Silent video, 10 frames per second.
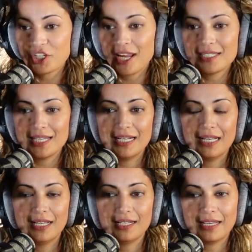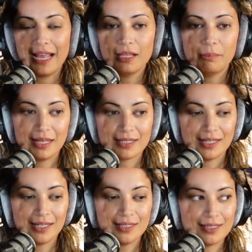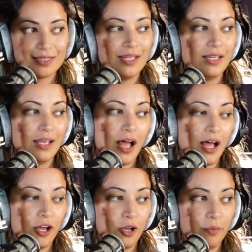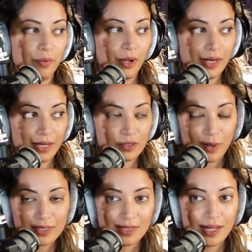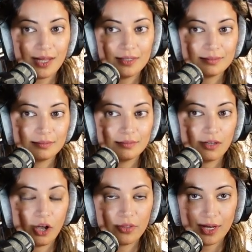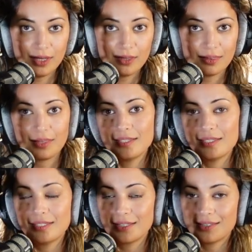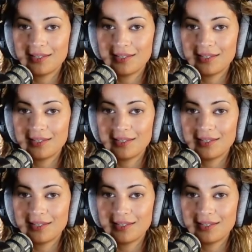right? Cantina in Calabasas, um, next Wednesday on the 9th, six to